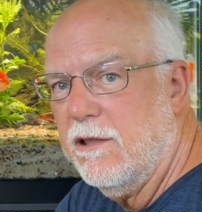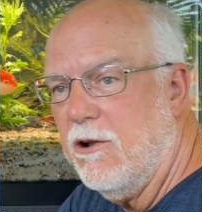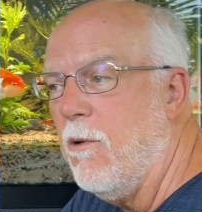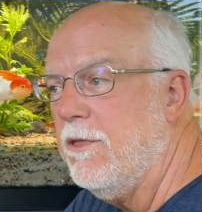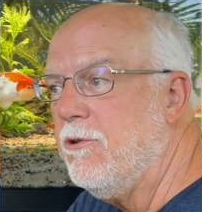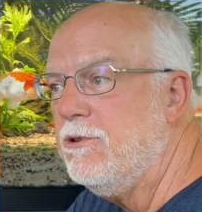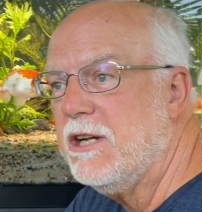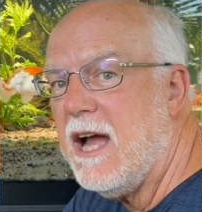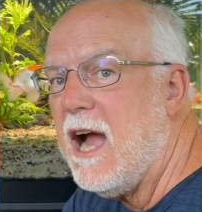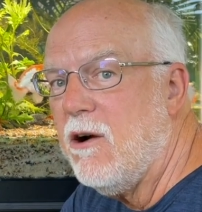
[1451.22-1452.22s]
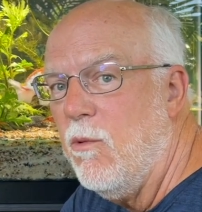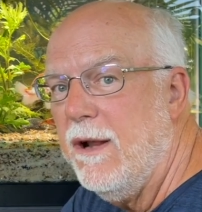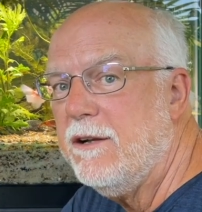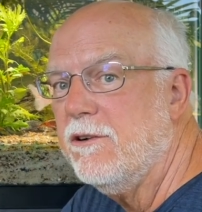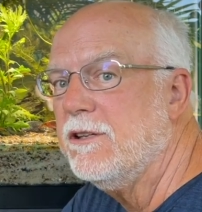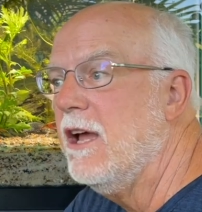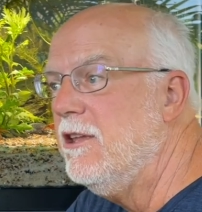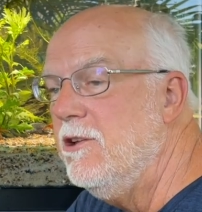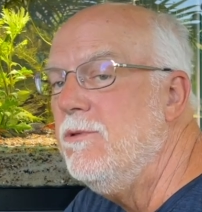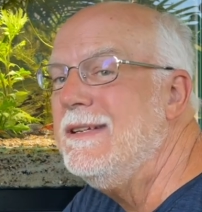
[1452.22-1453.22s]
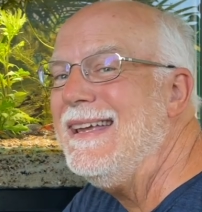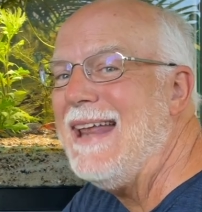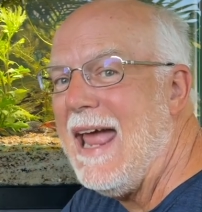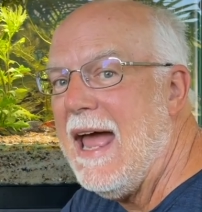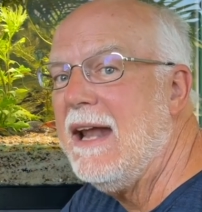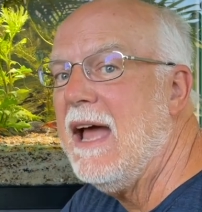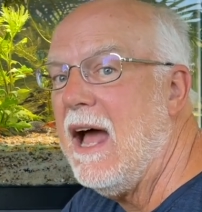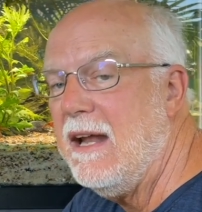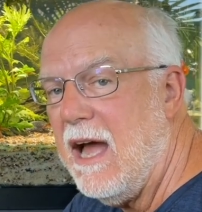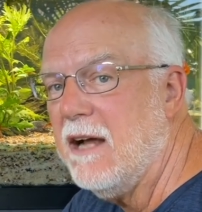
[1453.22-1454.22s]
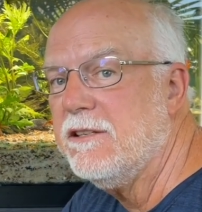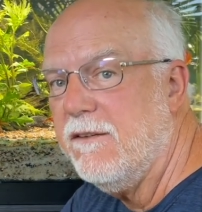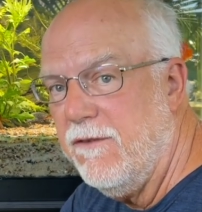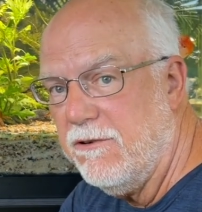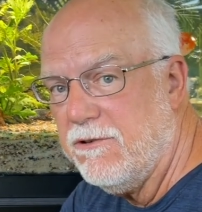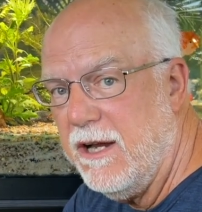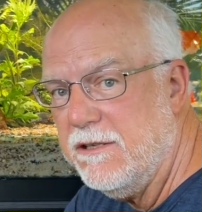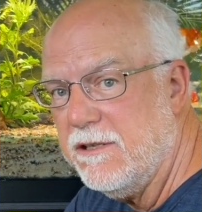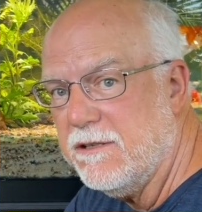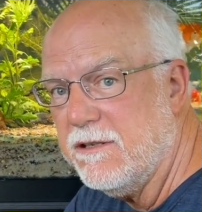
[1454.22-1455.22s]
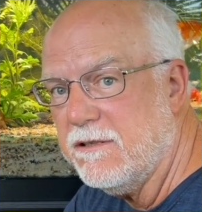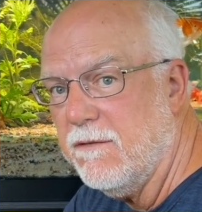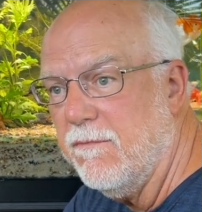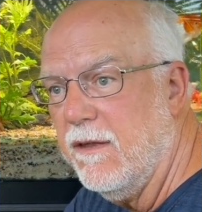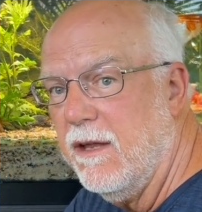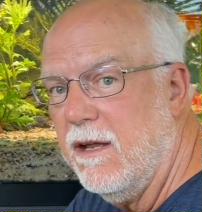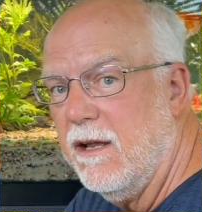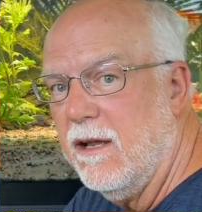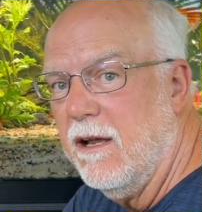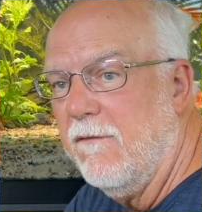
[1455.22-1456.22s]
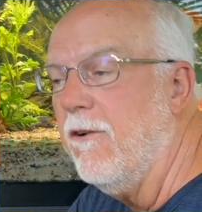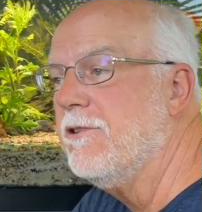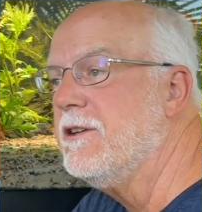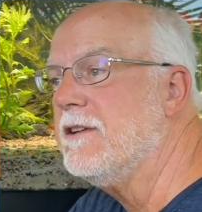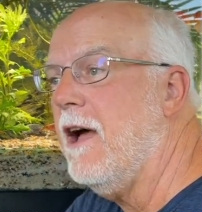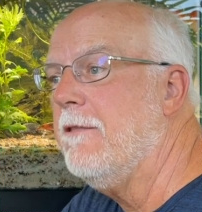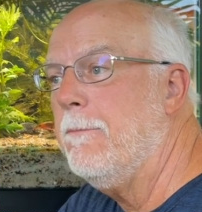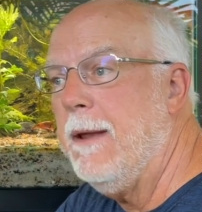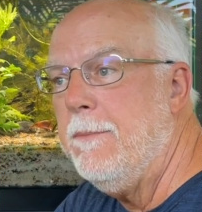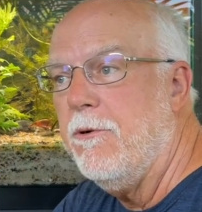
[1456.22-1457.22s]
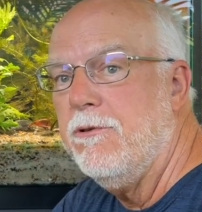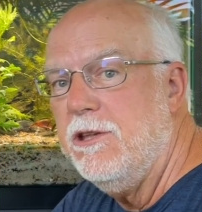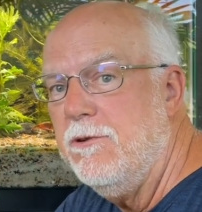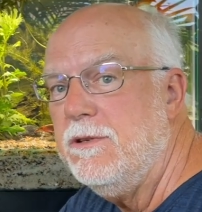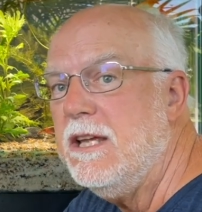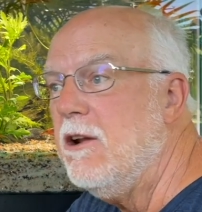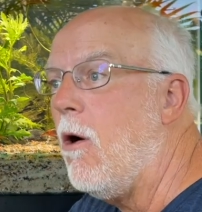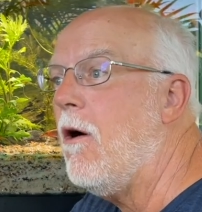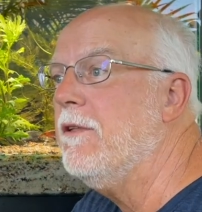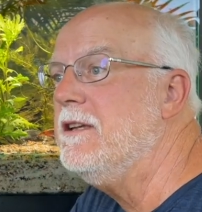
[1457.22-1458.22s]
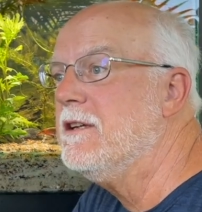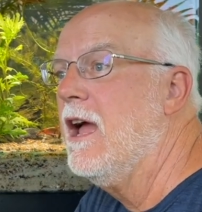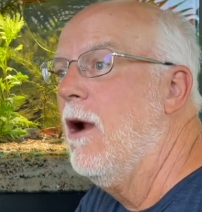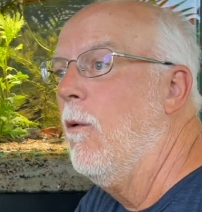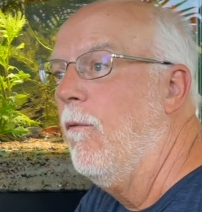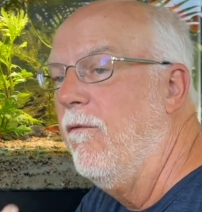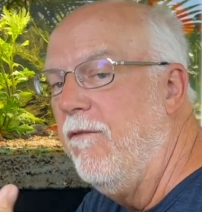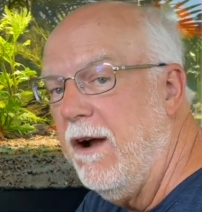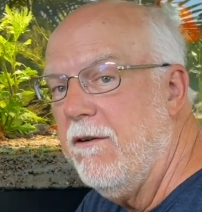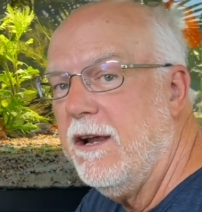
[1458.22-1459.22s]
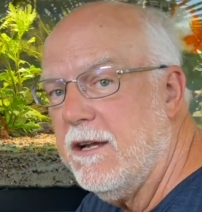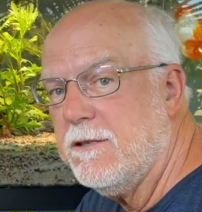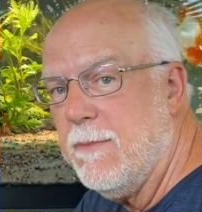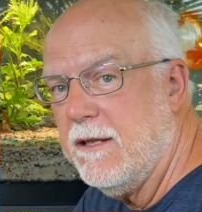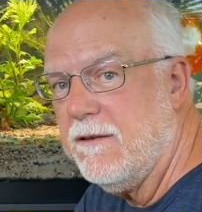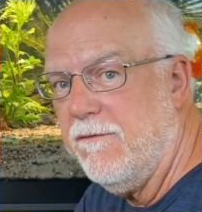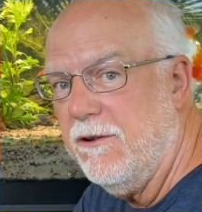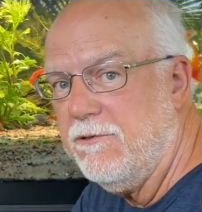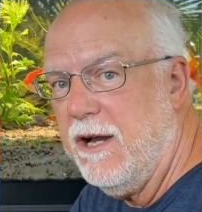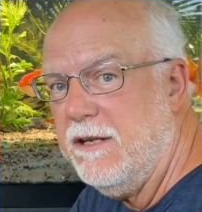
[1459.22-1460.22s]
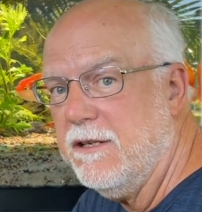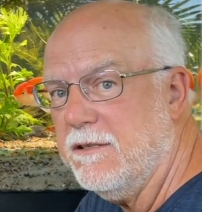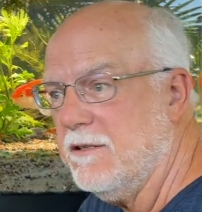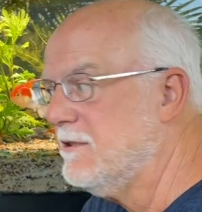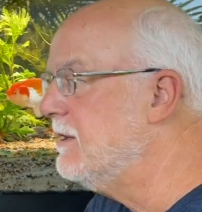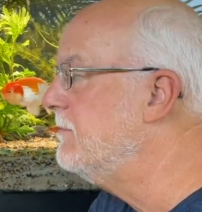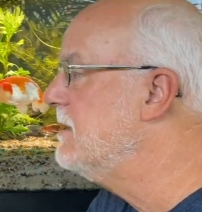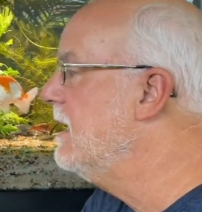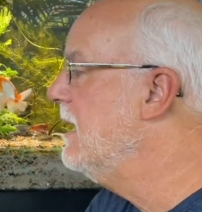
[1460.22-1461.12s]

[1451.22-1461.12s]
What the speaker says: going through Chicago winters using an anoxic filtration system versus other people using all these very expensive filtration systems.